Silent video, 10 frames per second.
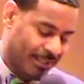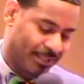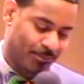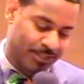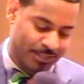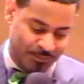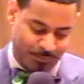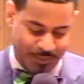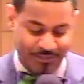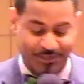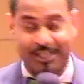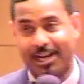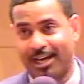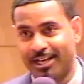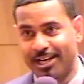And we just praise
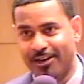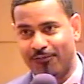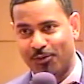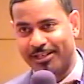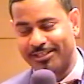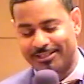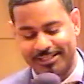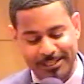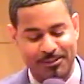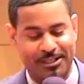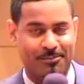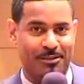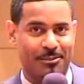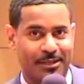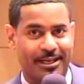God for his deep commitment.